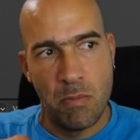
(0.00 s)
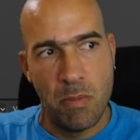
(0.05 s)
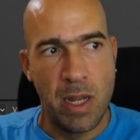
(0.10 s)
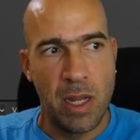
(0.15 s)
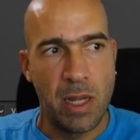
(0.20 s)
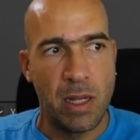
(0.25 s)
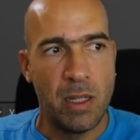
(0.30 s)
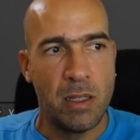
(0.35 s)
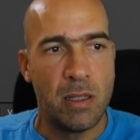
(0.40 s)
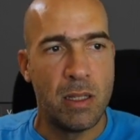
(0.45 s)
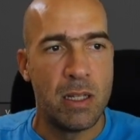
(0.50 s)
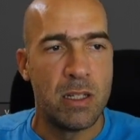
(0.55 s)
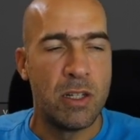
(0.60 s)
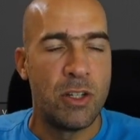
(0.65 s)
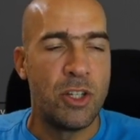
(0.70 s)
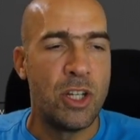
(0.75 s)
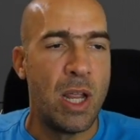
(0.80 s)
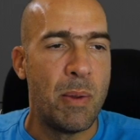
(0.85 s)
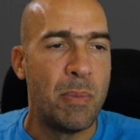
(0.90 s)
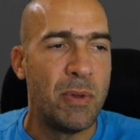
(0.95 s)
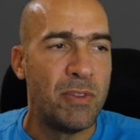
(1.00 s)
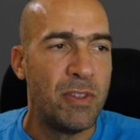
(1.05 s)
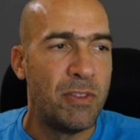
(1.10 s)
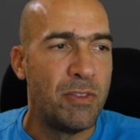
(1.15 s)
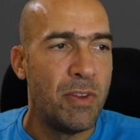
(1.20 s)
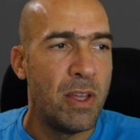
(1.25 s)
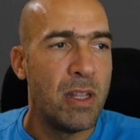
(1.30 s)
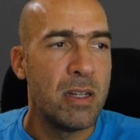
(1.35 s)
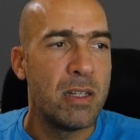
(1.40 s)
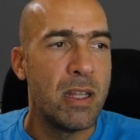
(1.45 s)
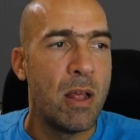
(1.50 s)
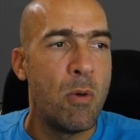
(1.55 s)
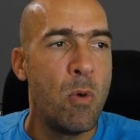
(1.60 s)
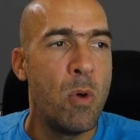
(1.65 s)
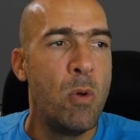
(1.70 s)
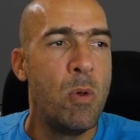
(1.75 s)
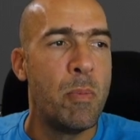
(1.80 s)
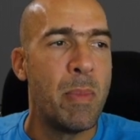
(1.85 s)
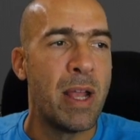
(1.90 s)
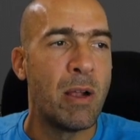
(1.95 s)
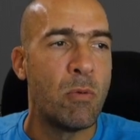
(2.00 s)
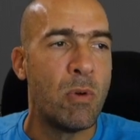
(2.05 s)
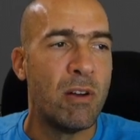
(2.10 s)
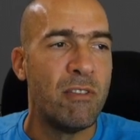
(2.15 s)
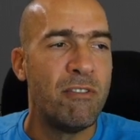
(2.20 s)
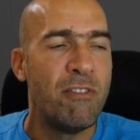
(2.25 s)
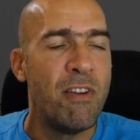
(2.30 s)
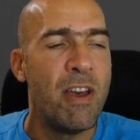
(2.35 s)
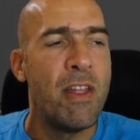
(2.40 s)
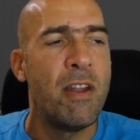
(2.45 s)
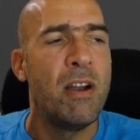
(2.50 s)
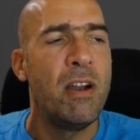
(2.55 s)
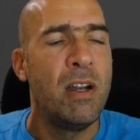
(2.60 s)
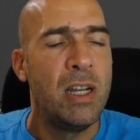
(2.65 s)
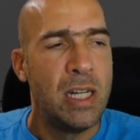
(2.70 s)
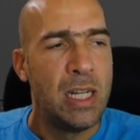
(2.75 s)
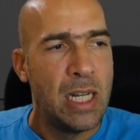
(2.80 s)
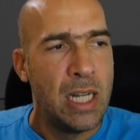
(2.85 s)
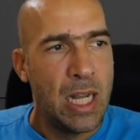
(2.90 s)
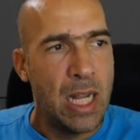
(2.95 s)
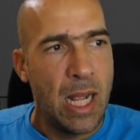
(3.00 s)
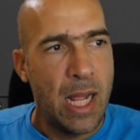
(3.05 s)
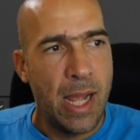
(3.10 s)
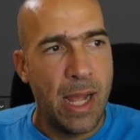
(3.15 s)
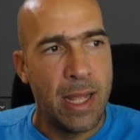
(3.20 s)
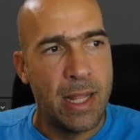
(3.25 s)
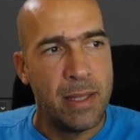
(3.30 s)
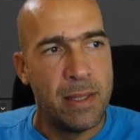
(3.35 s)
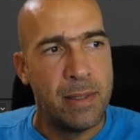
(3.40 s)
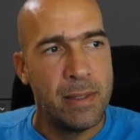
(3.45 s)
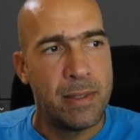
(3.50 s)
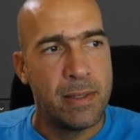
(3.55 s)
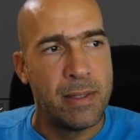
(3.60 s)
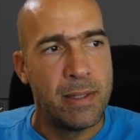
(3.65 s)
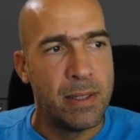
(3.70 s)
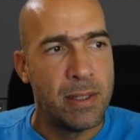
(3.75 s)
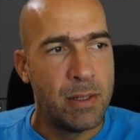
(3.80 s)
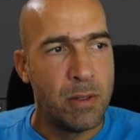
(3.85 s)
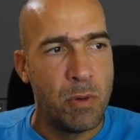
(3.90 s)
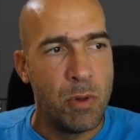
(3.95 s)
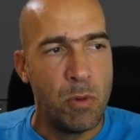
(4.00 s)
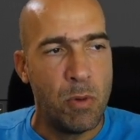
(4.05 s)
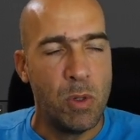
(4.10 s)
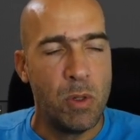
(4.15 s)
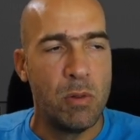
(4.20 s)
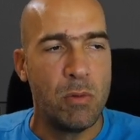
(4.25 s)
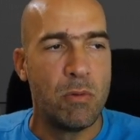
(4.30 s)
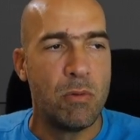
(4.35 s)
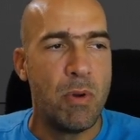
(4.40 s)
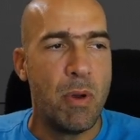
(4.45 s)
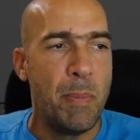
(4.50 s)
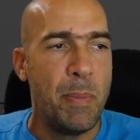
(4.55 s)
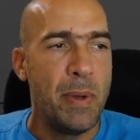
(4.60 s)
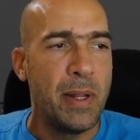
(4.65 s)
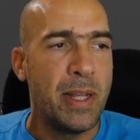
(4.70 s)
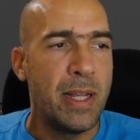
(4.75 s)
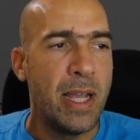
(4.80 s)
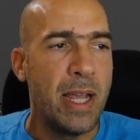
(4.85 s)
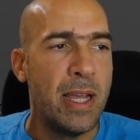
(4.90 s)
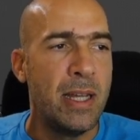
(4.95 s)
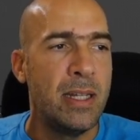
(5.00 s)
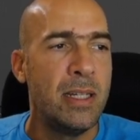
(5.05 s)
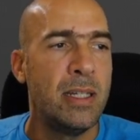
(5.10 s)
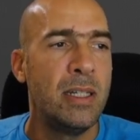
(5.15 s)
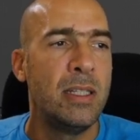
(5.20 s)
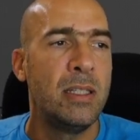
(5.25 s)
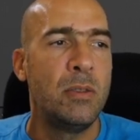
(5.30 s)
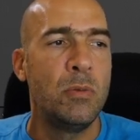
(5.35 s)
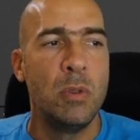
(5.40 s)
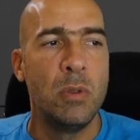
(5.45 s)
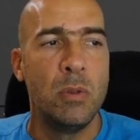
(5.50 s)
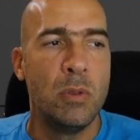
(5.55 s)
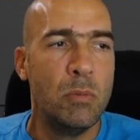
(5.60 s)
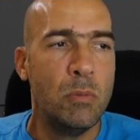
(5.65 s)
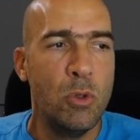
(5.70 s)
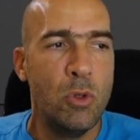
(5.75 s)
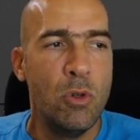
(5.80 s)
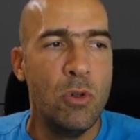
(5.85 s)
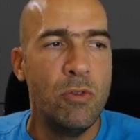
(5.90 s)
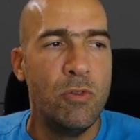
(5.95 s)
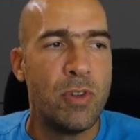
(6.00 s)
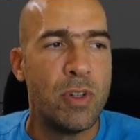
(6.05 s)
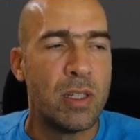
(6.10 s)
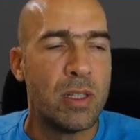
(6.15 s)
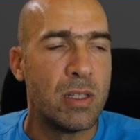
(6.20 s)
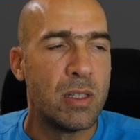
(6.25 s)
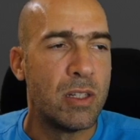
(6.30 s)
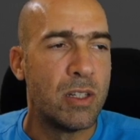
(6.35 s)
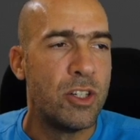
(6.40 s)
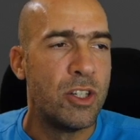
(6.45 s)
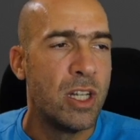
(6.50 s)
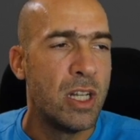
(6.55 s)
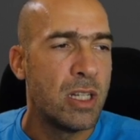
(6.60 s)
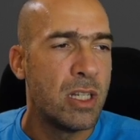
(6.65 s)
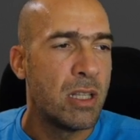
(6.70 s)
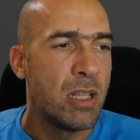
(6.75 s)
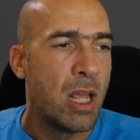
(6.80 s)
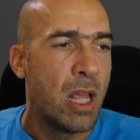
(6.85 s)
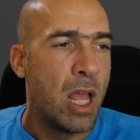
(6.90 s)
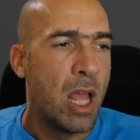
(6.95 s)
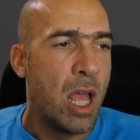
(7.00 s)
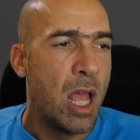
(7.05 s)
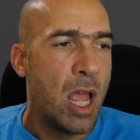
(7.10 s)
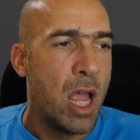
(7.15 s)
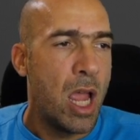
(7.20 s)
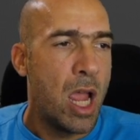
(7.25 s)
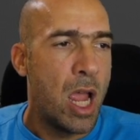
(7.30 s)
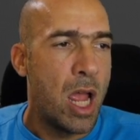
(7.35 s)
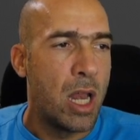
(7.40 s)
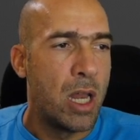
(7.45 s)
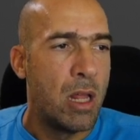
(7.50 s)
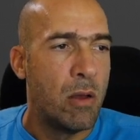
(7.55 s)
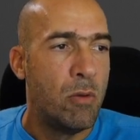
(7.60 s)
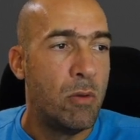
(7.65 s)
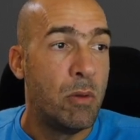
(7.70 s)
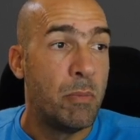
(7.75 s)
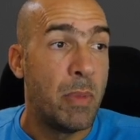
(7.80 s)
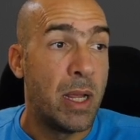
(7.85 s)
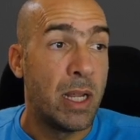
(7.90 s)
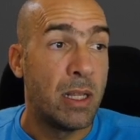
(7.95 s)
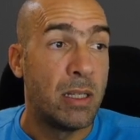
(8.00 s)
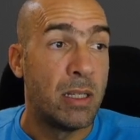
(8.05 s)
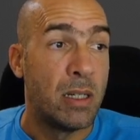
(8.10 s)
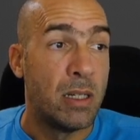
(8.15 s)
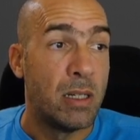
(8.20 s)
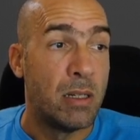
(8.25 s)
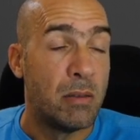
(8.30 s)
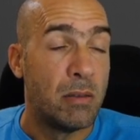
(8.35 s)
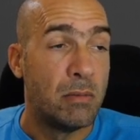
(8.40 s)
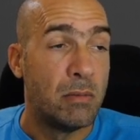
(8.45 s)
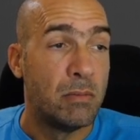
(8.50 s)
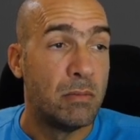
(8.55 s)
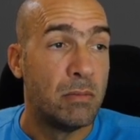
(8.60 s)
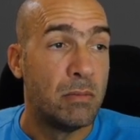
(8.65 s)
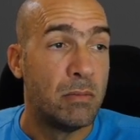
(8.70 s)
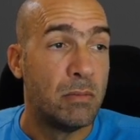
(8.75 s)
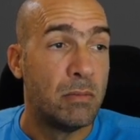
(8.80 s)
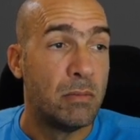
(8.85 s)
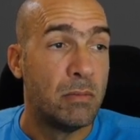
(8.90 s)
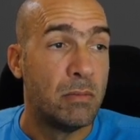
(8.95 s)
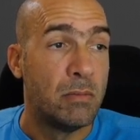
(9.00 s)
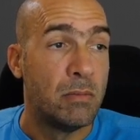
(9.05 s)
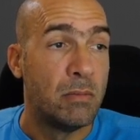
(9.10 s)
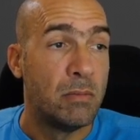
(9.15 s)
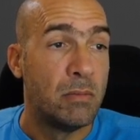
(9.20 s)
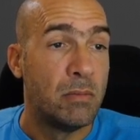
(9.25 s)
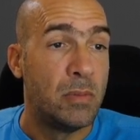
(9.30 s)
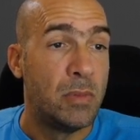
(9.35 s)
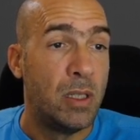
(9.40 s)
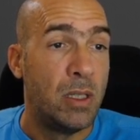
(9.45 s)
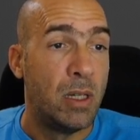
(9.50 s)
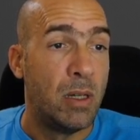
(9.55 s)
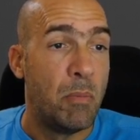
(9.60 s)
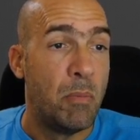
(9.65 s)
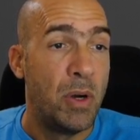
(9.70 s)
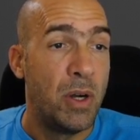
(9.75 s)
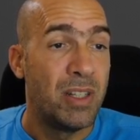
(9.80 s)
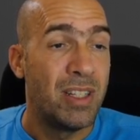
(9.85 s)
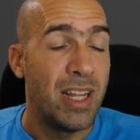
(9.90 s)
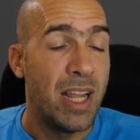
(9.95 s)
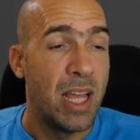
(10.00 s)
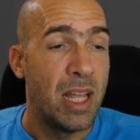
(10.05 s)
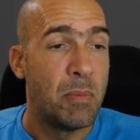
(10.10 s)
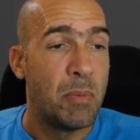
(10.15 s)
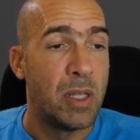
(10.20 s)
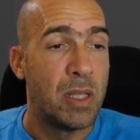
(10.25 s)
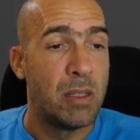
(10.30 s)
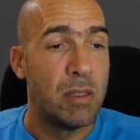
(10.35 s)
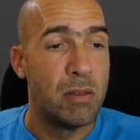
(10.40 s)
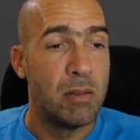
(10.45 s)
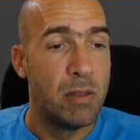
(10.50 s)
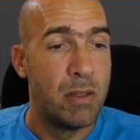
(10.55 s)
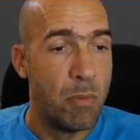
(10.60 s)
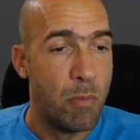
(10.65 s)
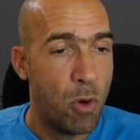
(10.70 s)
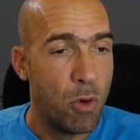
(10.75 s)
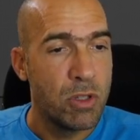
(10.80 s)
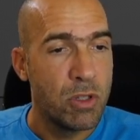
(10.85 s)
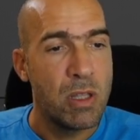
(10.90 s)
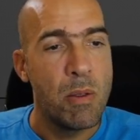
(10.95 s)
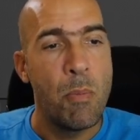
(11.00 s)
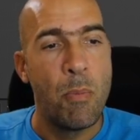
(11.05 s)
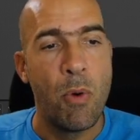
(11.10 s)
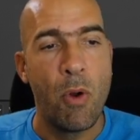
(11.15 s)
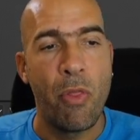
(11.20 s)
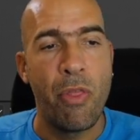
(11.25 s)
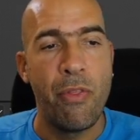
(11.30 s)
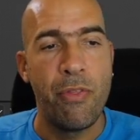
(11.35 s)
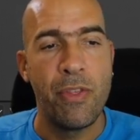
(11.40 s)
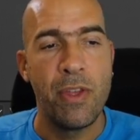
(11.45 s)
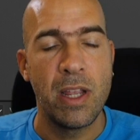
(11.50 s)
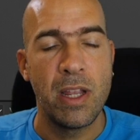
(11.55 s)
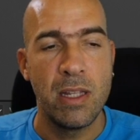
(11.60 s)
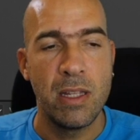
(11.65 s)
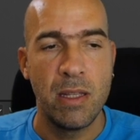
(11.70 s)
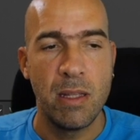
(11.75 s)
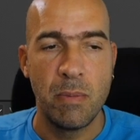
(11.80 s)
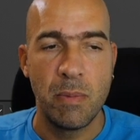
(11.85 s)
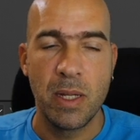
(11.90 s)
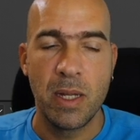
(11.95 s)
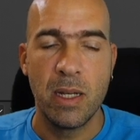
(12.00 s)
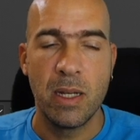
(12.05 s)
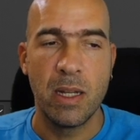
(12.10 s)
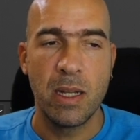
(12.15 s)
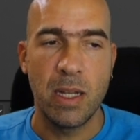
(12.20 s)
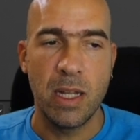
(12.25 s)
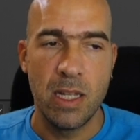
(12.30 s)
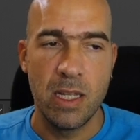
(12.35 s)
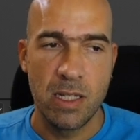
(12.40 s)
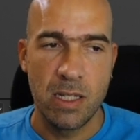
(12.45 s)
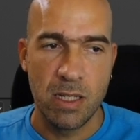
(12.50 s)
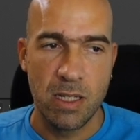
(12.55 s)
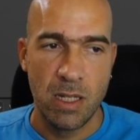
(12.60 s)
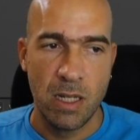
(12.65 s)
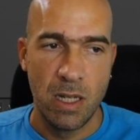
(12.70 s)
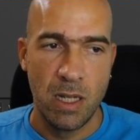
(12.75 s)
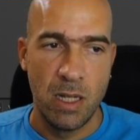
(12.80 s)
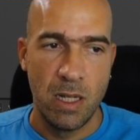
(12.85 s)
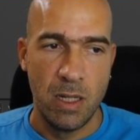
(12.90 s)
make it as a shape of the feathers. Then we will make one feather and we will replicate it, we will move and adjust, and then we'll make the bird's head. But the most important thing in the beginning is